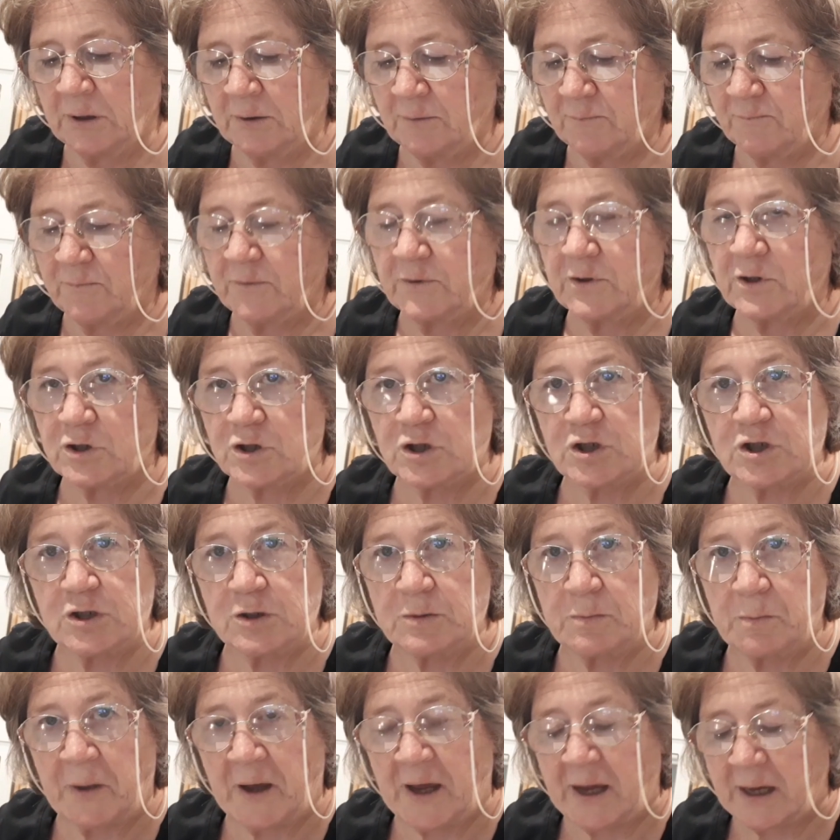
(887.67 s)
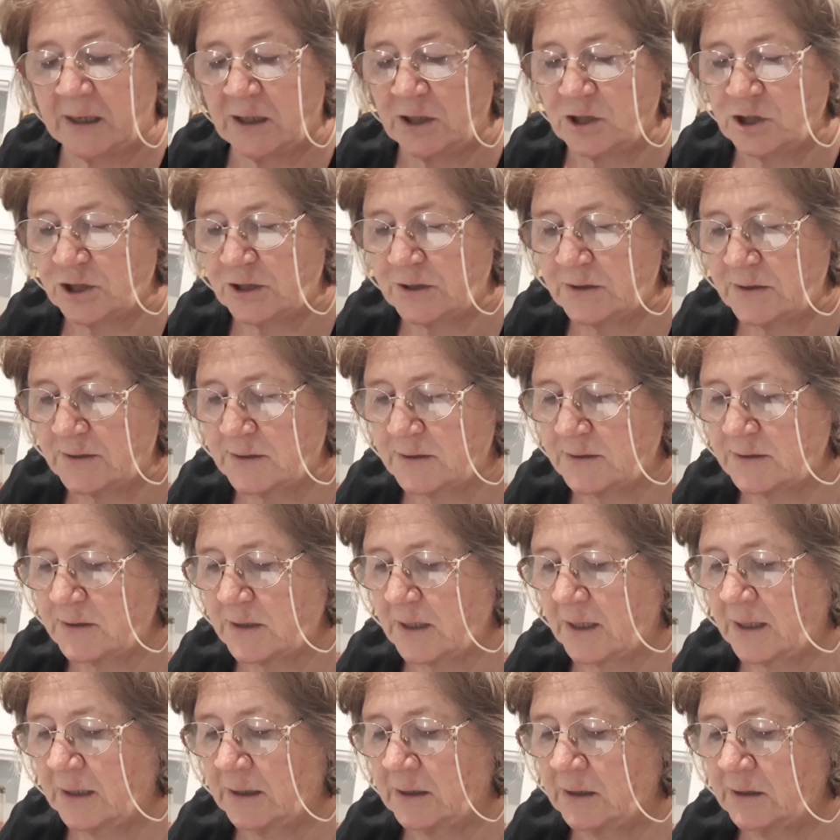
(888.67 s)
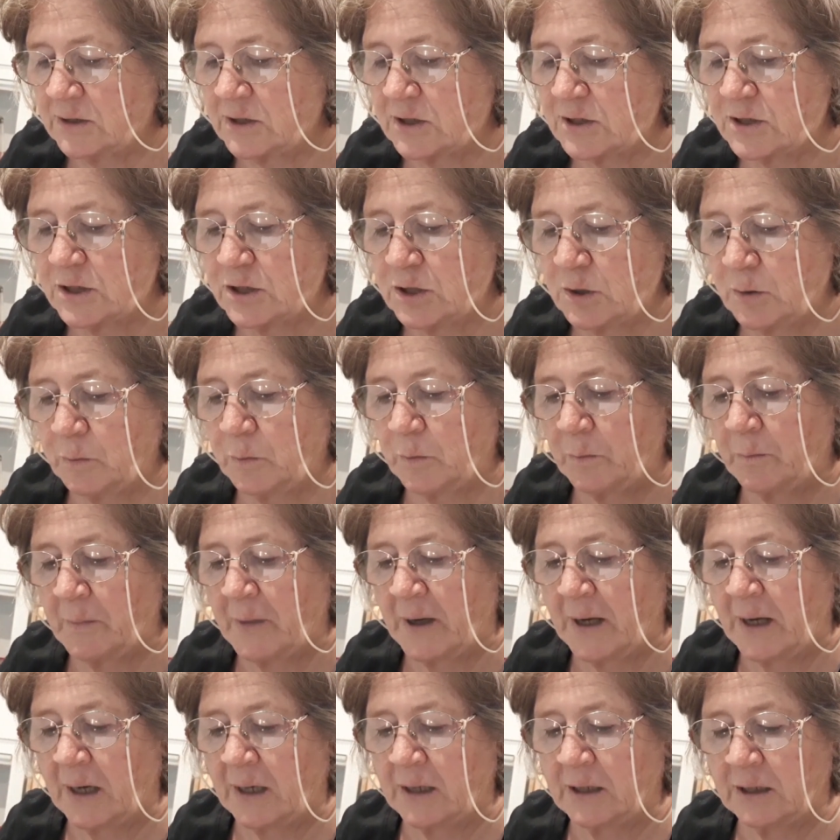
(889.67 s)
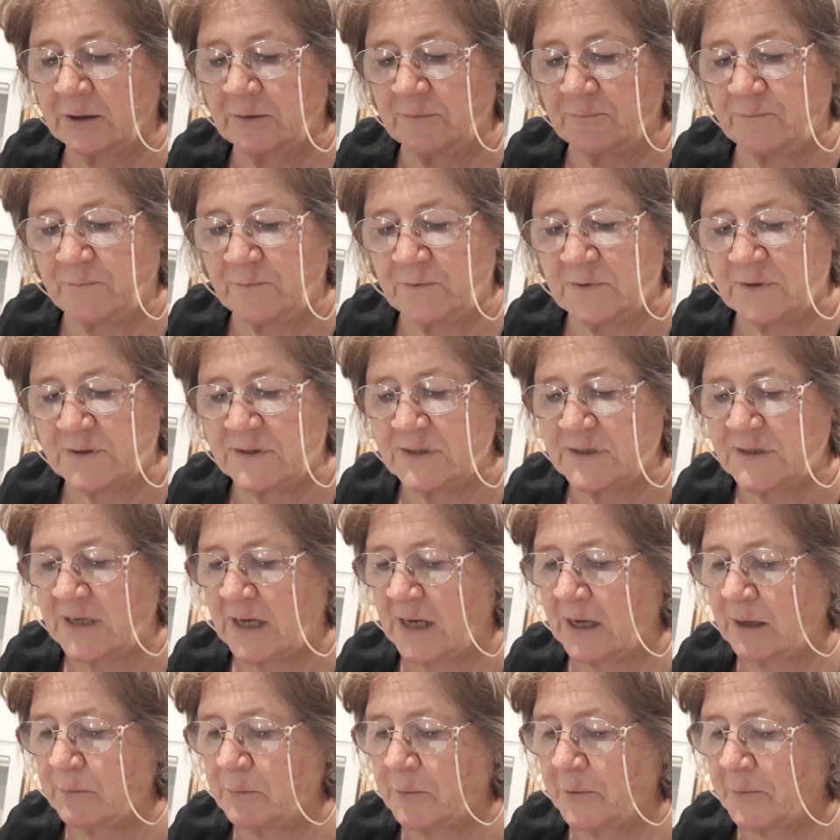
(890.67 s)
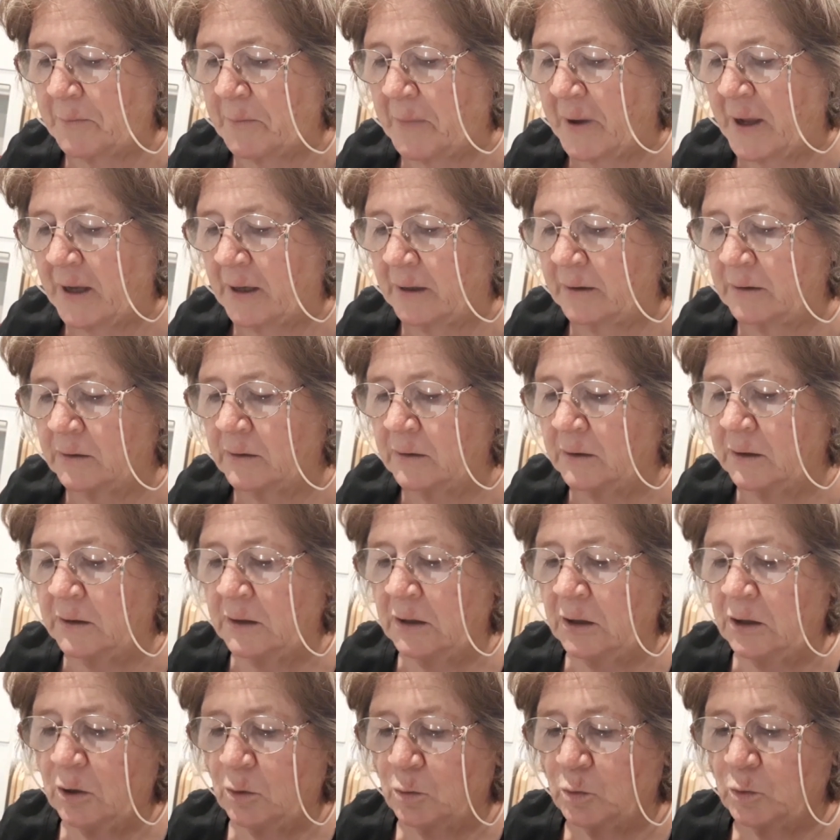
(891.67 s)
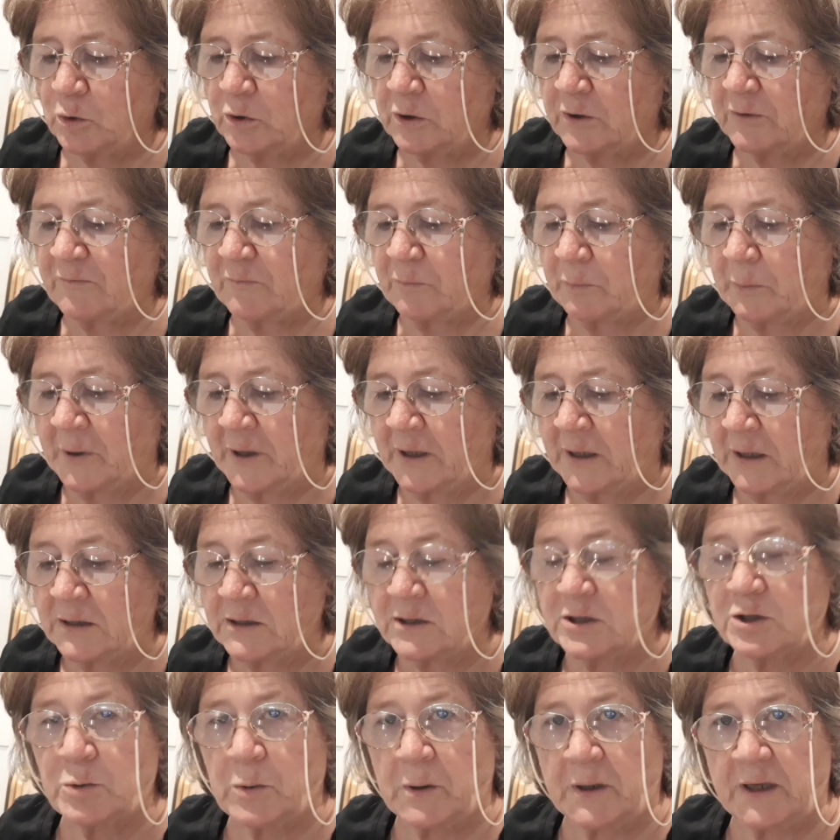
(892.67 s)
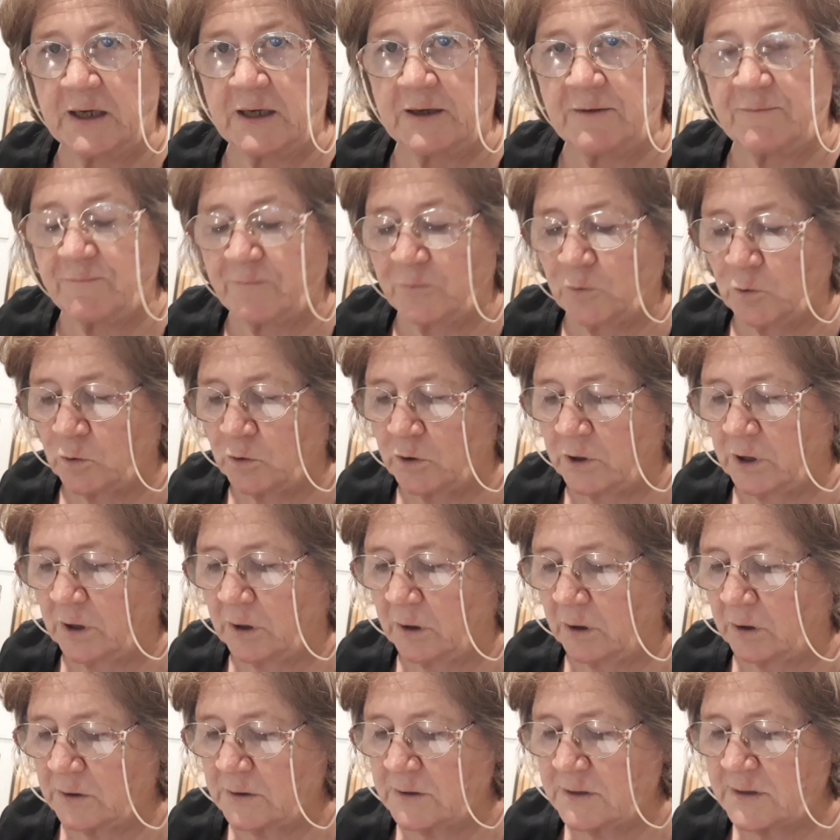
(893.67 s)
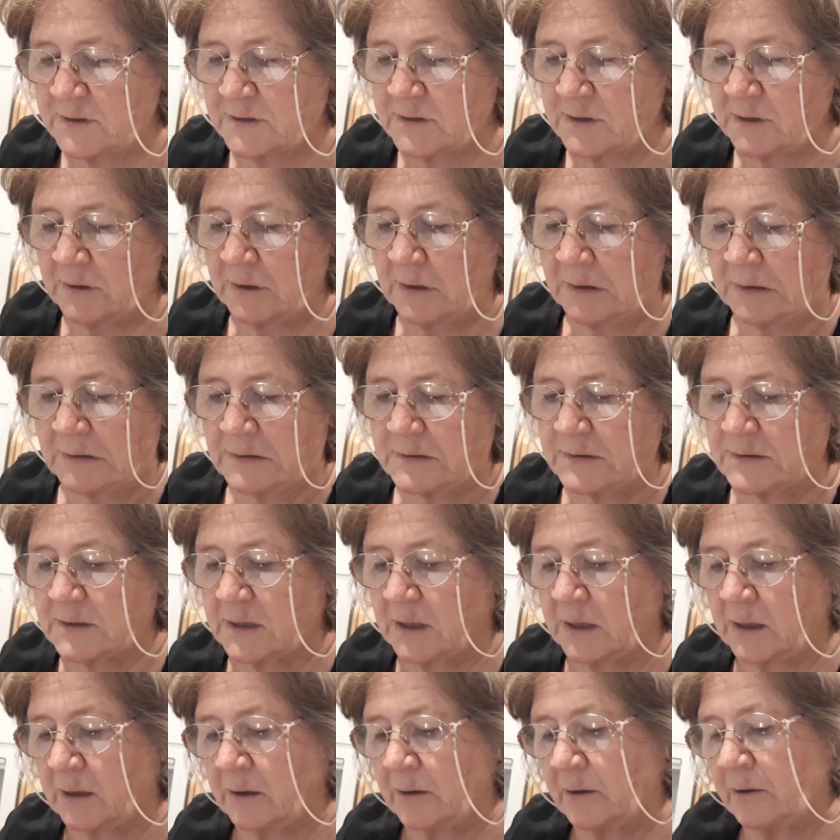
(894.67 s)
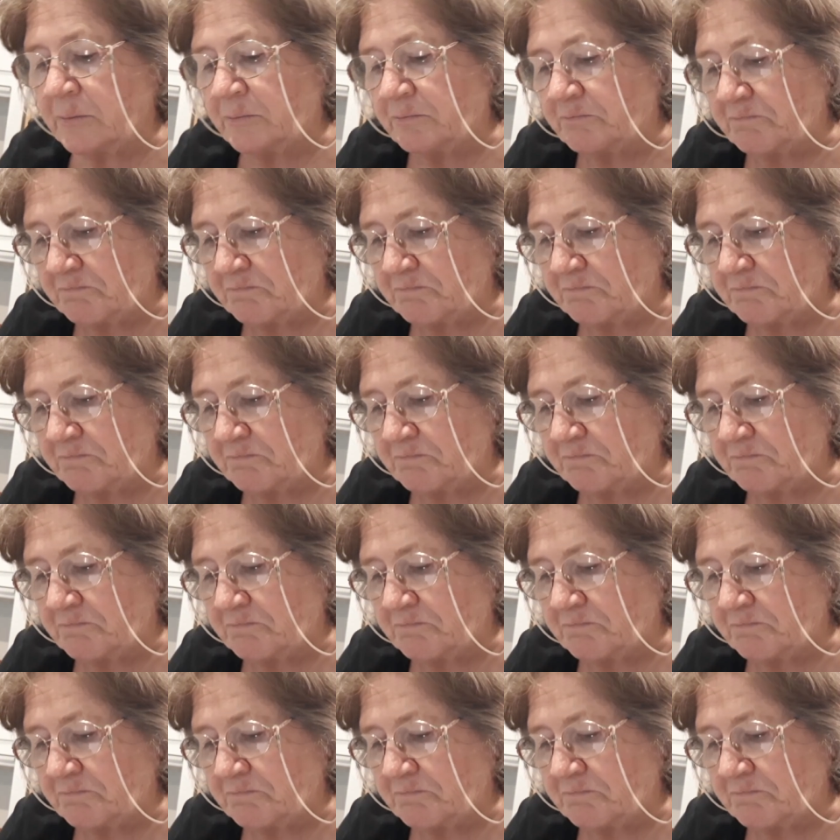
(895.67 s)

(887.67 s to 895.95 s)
for the 2 packages, and at the supermarket for the same amount would have been $24. So